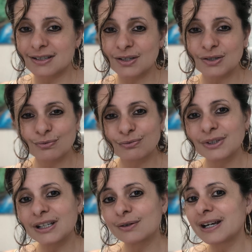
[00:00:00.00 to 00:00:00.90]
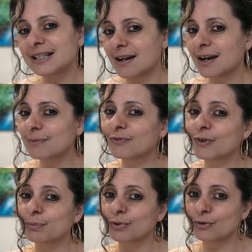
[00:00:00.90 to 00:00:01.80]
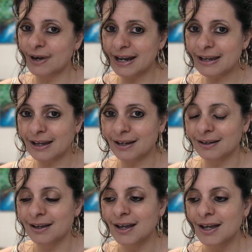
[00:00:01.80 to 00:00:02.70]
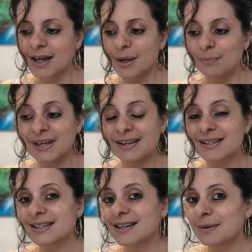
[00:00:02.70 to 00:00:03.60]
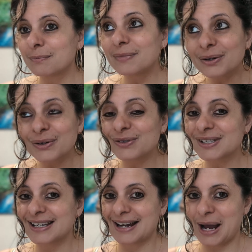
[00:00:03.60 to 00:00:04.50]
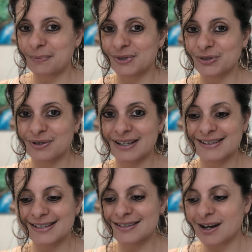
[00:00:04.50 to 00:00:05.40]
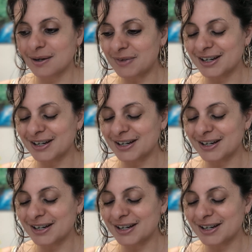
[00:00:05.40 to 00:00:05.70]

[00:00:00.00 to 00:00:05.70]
This is a really great time for praying because miracles can happen during this time.